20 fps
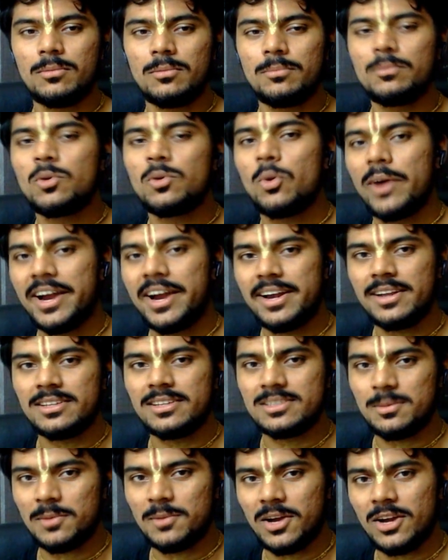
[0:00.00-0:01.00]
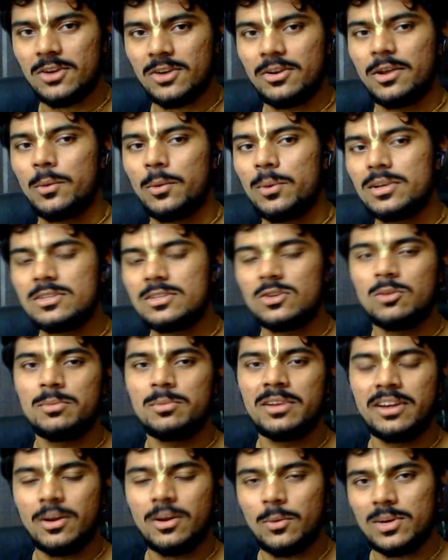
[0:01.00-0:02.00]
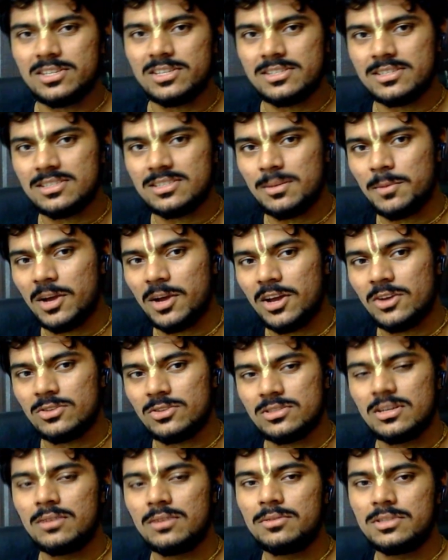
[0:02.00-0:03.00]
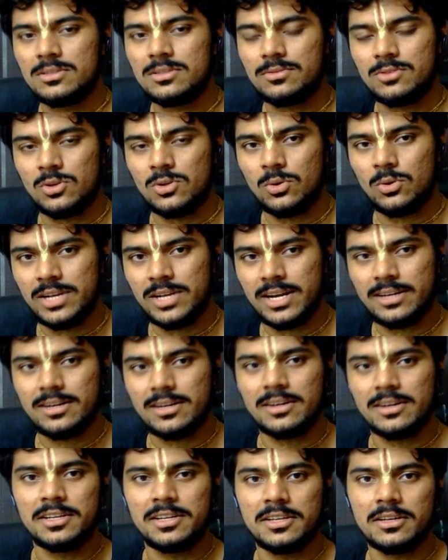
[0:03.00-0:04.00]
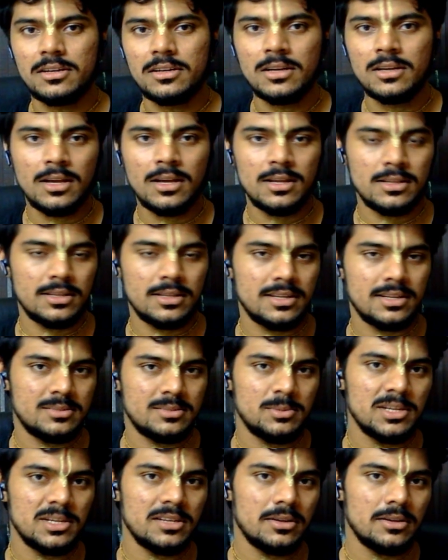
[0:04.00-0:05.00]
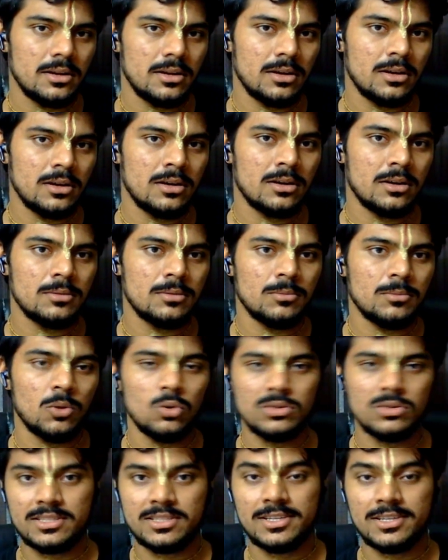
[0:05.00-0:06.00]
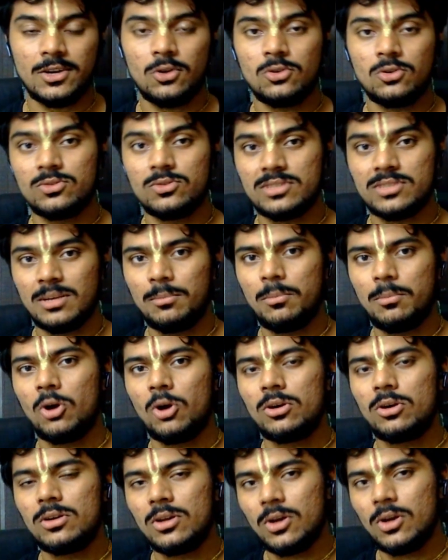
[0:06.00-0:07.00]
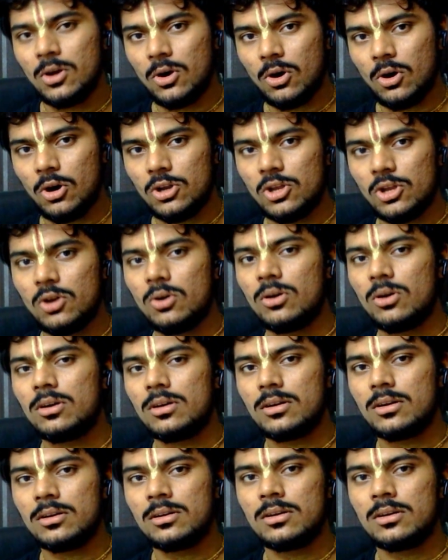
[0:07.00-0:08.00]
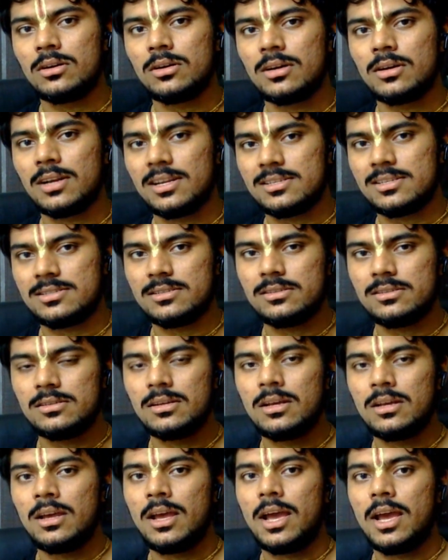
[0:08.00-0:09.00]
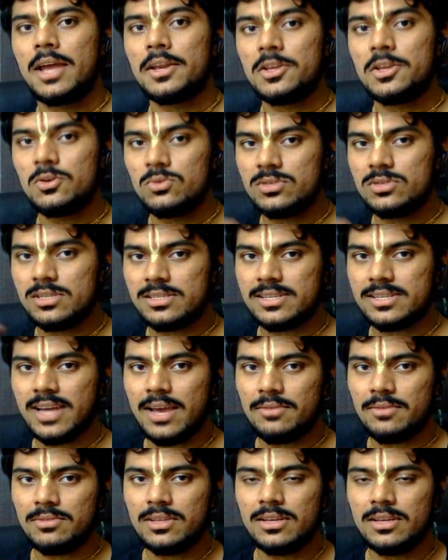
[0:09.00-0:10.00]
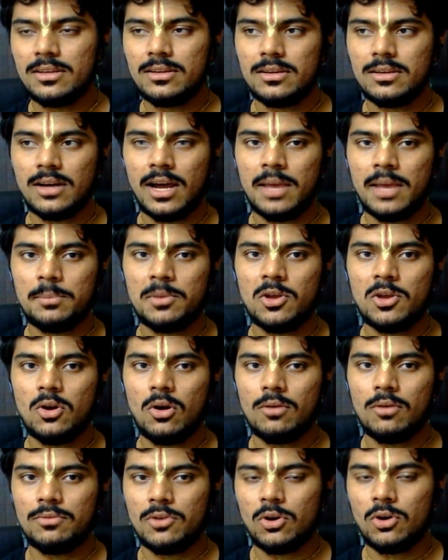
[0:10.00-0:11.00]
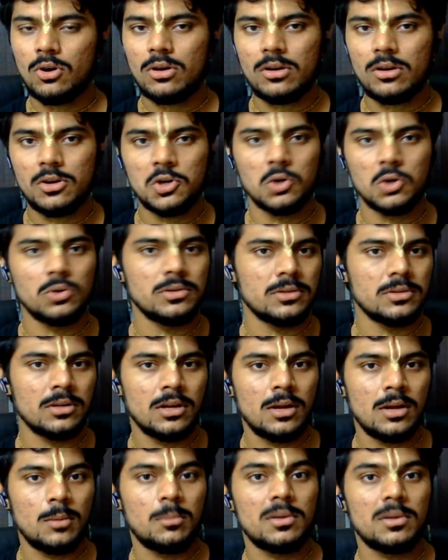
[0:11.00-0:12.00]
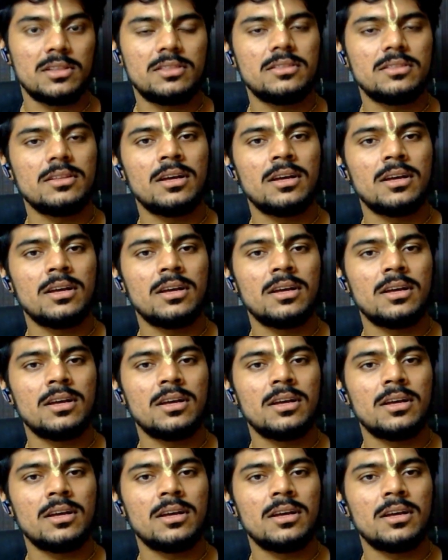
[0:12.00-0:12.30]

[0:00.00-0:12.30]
providing some kind of request, you've been requesting some kind of service through that container that's been hosted onto some pod on your cluster, and you just have the IP of your node. But